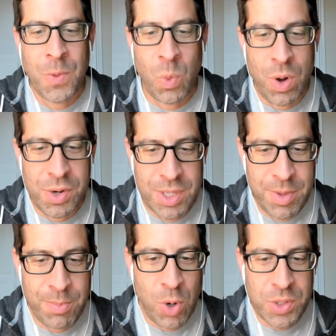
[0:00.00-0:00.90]
What are some
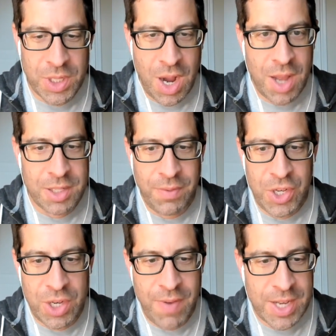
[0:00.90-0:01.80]
of the pros and cons of
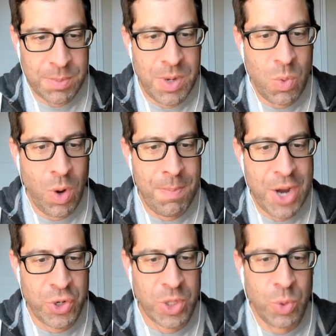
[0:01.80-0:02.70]
each investment? What
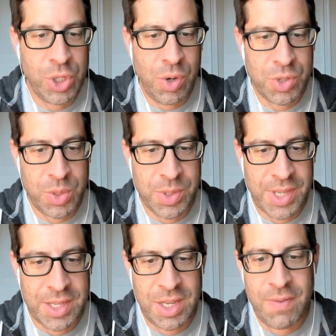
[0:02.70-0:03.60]
metrics would you use to
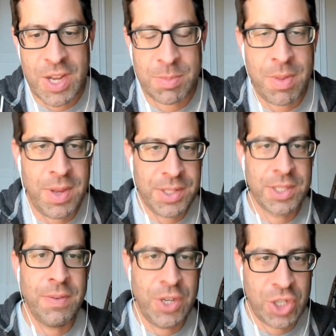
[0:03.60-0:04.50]
assess the investment
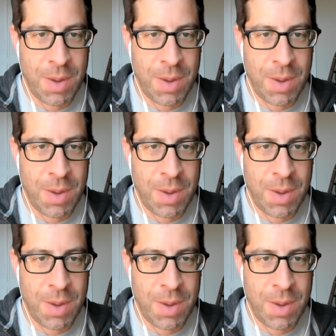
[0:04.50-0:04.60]
thesis of each